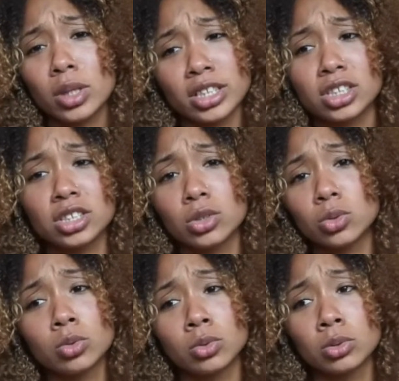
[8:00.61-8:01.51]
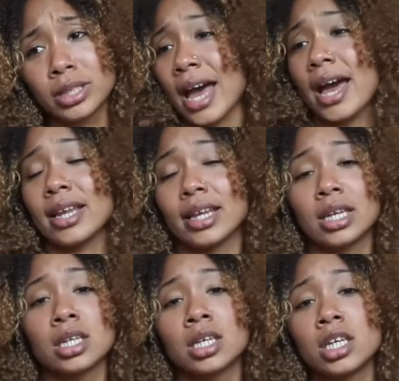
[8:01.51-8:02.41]
Like, she's a cool cat,
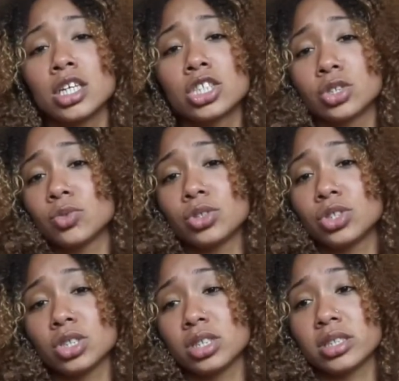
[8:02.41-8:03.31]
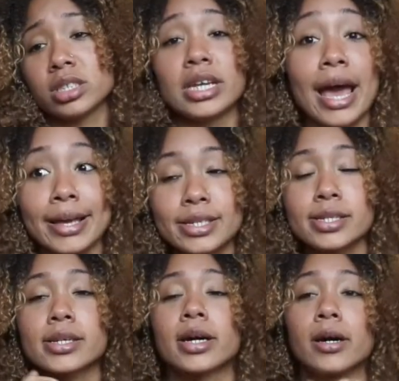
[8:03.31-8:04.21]
and she was just nice.